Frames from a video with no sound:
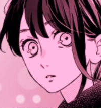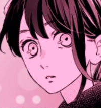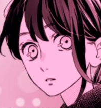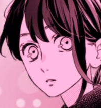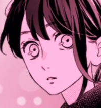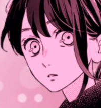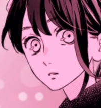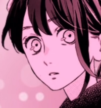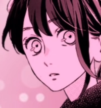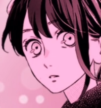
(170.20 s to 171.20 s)

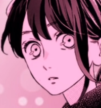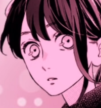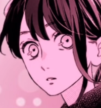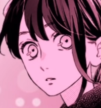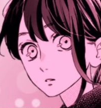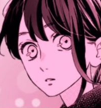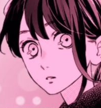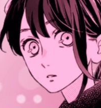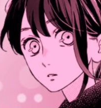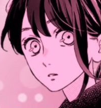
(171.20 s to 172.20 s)

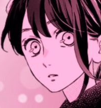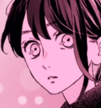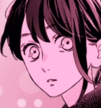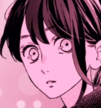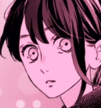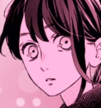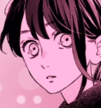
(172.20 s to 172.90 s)
No one is speaking in this clip.